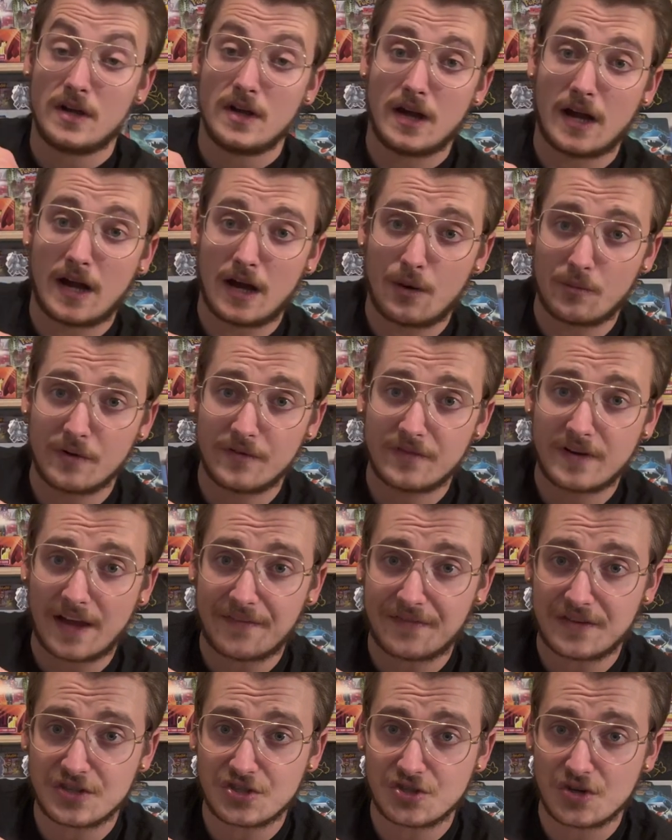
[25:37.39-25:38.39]
Um, we've got
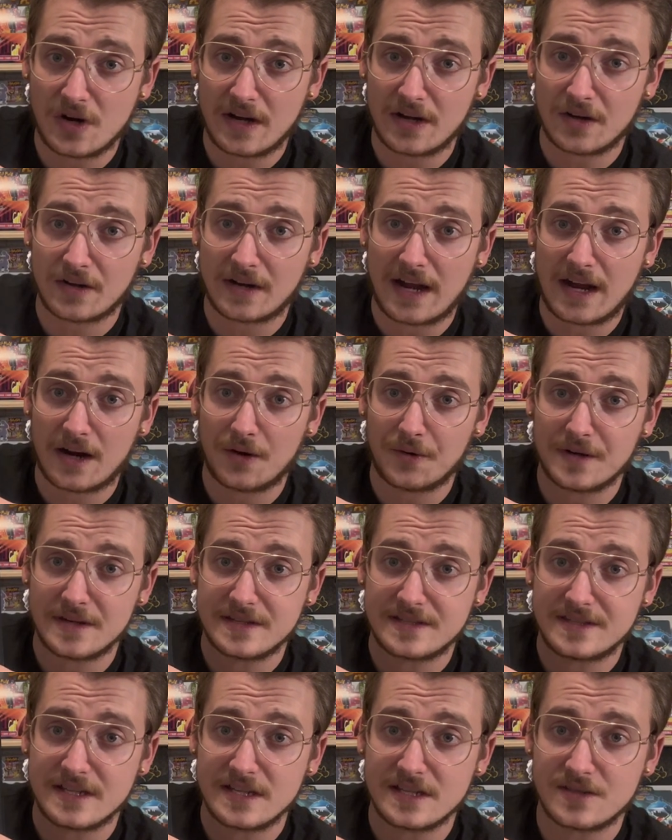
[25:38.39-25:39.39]
these trainer galleries.
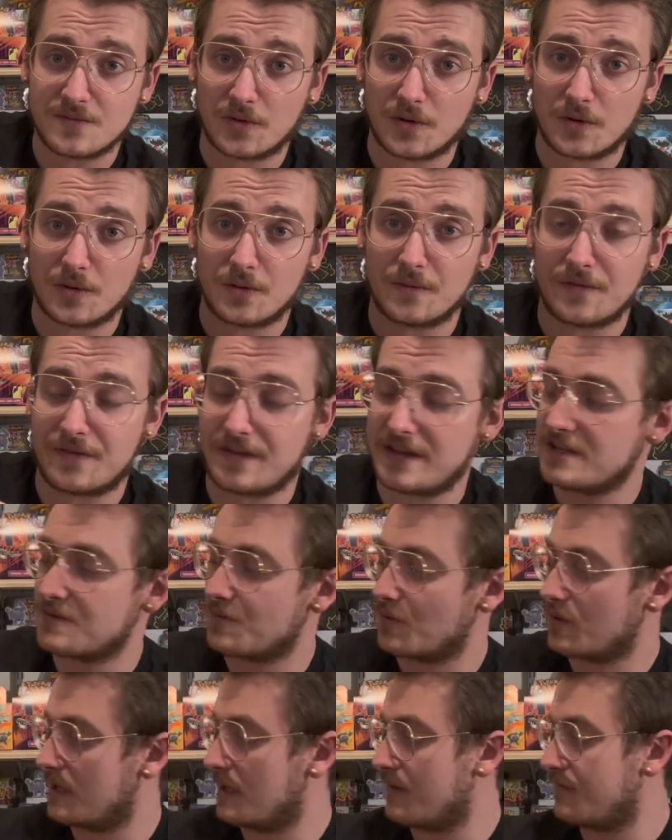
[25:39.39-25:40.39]
These were these
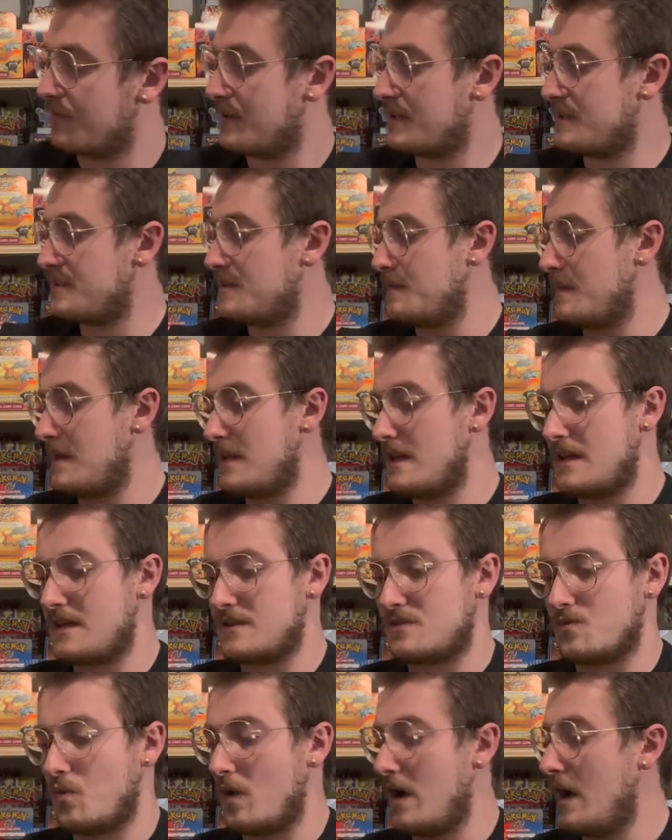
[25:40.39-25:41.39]
were gifted to me as
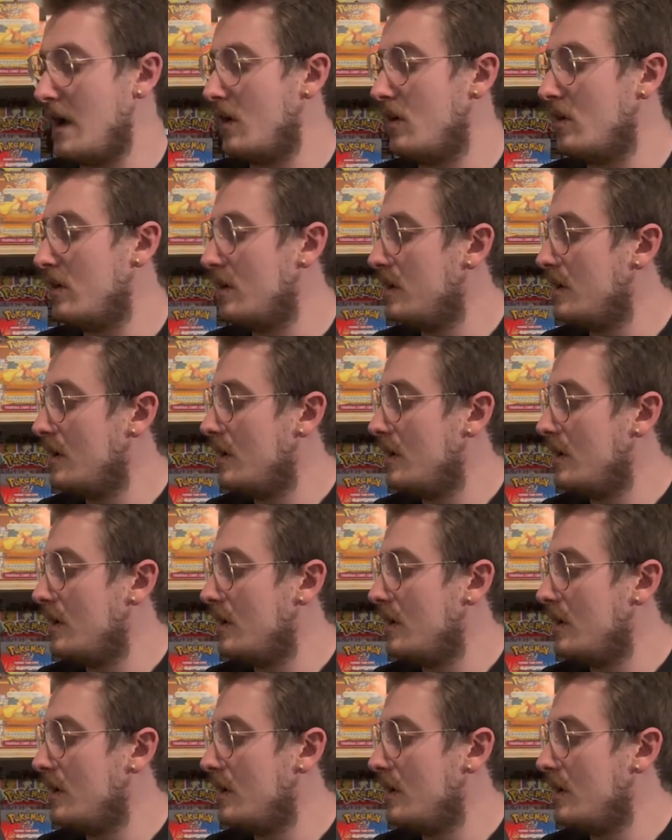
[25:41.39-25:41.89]
well.